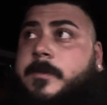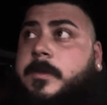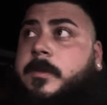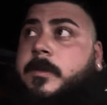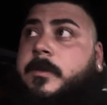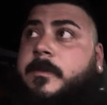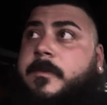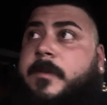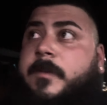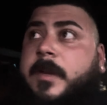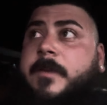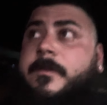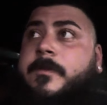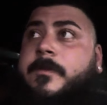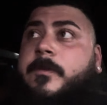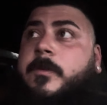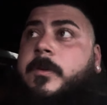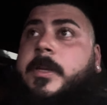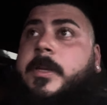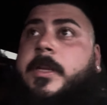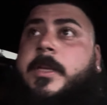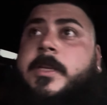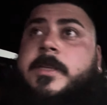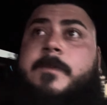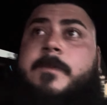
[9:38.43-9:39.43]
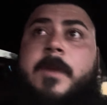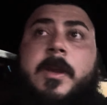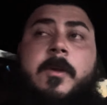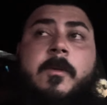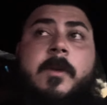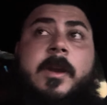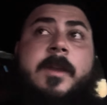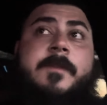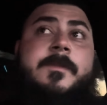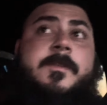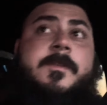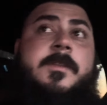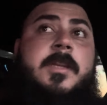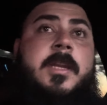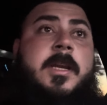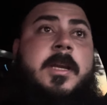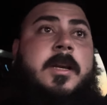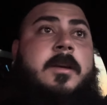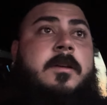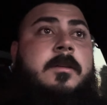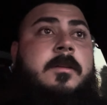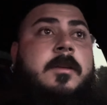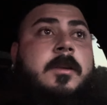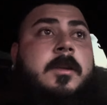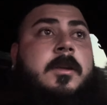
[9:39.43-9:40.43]
So the 540 is my wife's
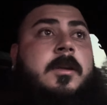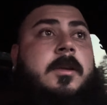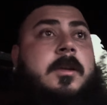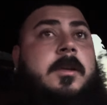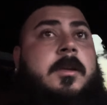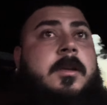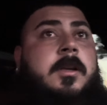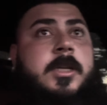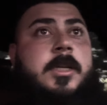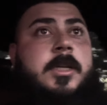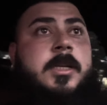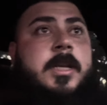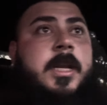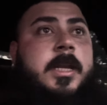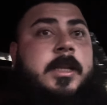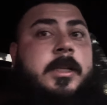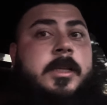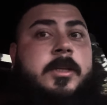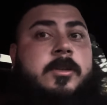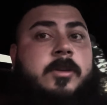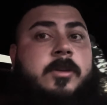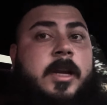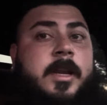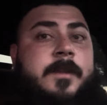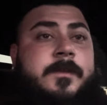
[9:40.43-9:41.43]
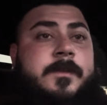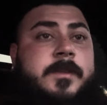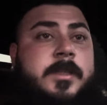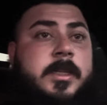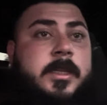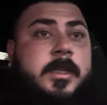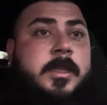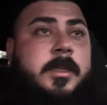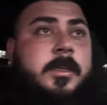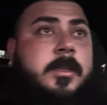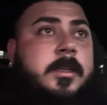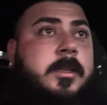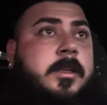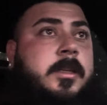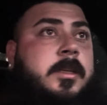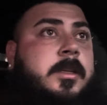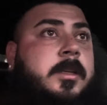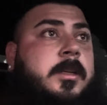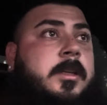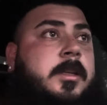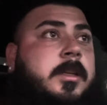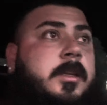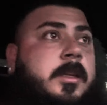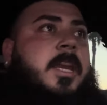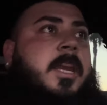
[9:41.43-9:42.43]
now. She daily drives it.
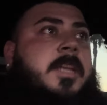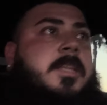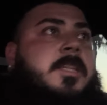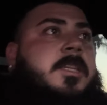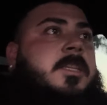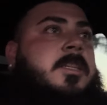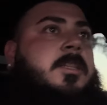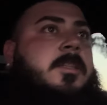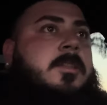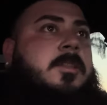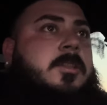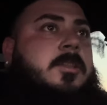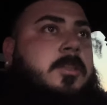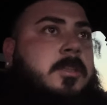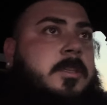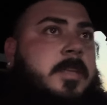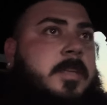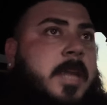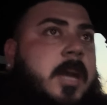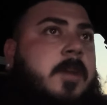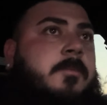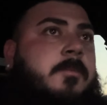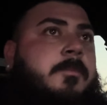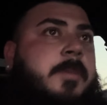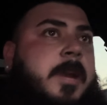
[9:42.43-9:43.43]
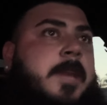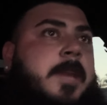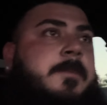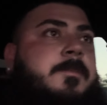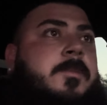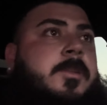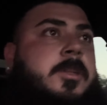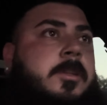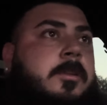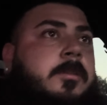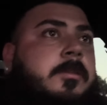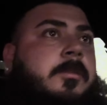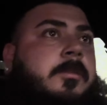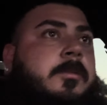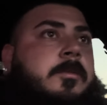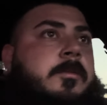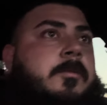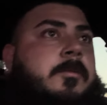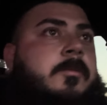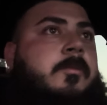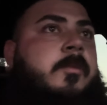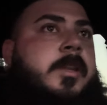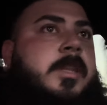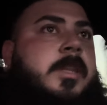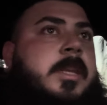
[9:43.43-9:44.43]
It's downpipe
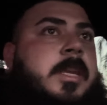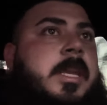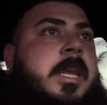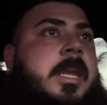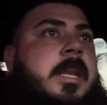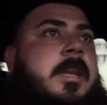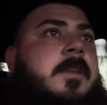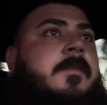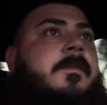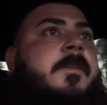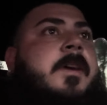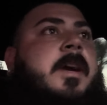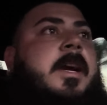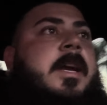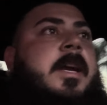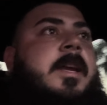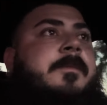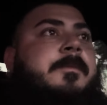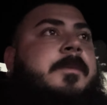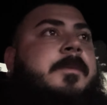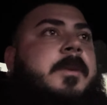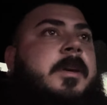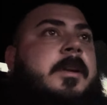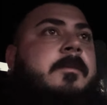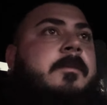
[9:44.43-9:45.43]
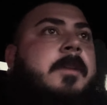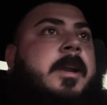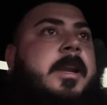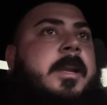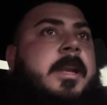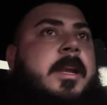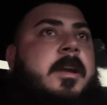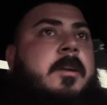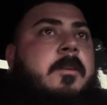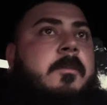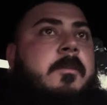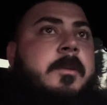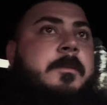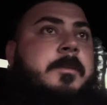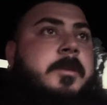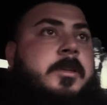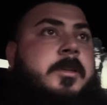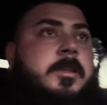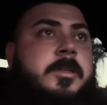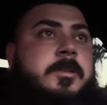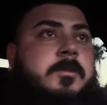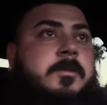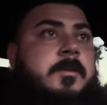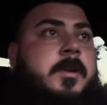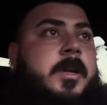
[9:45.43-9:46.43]
tune with E85, but right now we've been
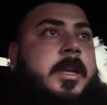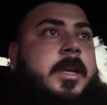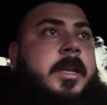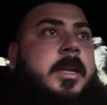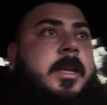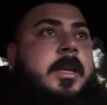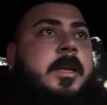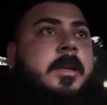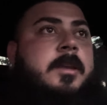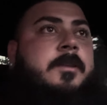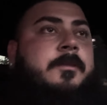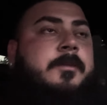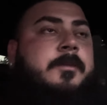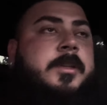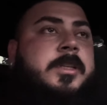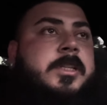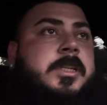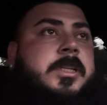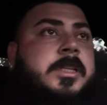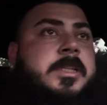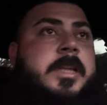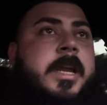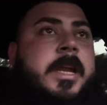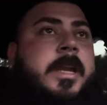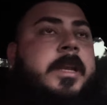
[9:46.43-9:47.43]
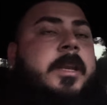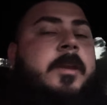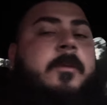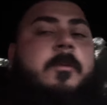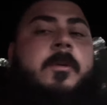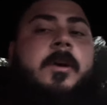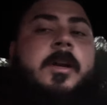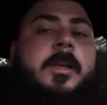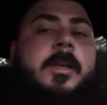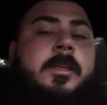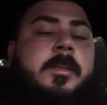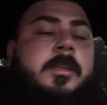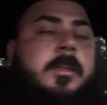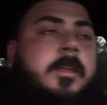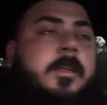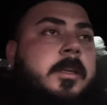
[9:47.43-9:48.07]
just running it with just 91.